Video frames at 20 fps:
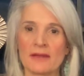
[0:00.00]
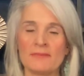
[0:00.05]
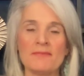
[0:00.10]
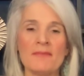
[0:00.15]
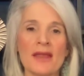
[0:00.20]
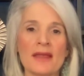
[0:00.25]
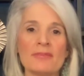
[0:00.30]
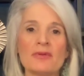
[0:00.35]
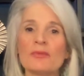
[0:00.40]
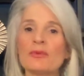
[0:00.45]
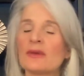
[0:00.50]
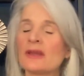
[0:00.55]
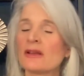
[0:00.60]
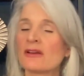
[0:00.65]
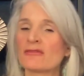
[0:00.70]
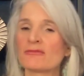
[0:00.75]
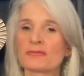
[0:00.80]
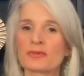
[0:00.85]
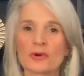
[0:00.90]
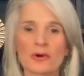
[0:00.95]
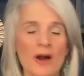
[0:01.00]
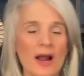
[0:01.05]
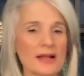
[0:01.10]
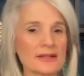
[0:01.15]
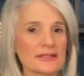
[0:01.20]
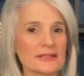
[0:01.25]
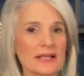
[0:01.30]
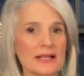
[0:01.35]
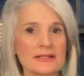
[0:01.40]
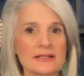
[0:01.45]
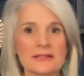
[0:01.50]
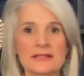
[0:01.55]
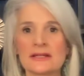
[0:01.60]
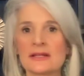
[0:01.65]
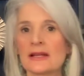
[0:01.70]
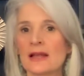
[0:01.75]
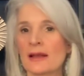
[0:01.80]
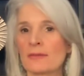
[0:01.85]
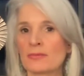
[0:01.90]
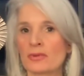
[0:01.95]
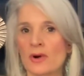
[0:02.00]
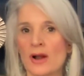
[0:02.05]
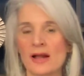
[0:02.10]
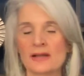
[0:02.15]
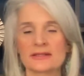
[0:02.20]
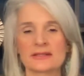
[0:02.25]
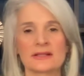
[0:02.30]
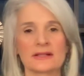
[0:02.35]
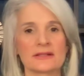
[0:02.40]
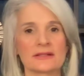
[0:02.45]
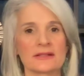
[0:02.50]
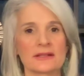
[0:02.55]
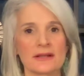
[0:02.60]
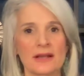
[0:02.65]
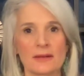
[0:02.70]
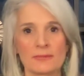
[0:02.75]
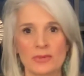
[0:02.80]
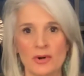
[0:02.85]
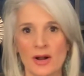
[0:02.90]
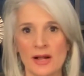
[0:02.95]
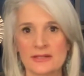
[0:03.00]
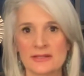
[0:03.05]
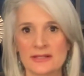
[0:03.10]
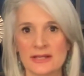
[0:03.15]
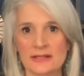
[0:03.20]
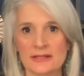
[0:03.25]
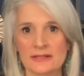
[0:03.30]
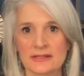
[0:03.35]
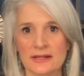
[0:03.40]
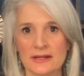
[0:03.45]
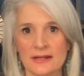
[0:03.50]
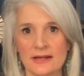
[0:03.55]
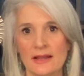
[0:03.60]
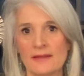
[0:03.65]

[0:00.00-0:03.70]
And maybe we have processed it and processed it and processed it.